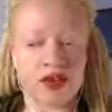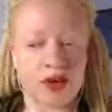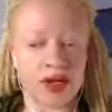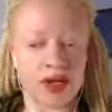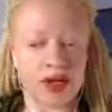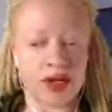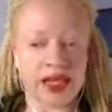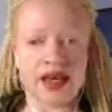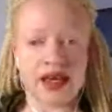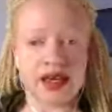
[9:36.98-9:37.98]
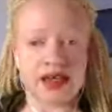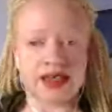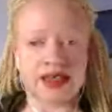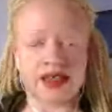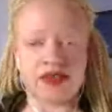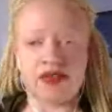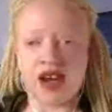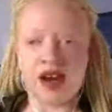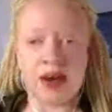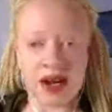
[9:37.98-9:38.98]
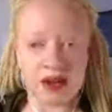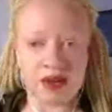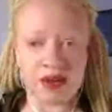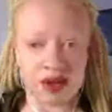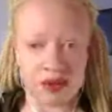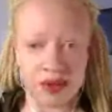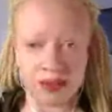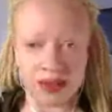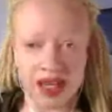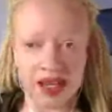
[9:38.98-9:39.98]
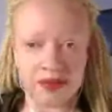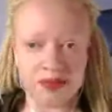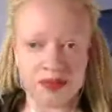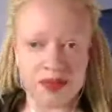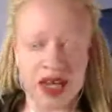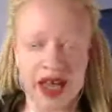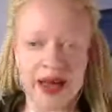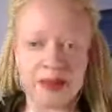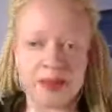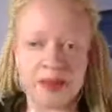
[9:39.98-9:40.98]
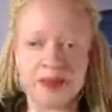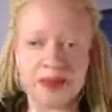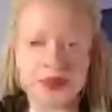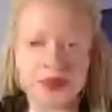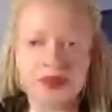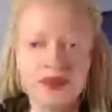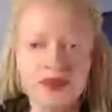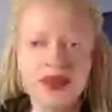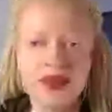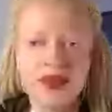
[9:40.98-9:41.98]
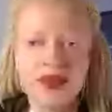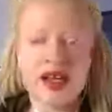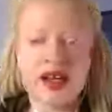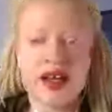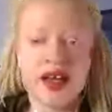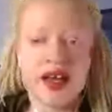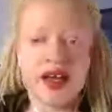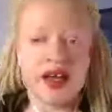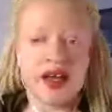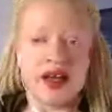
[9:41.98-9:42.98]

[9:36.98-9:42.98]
of your website is the very bottom of your website. Okay. And,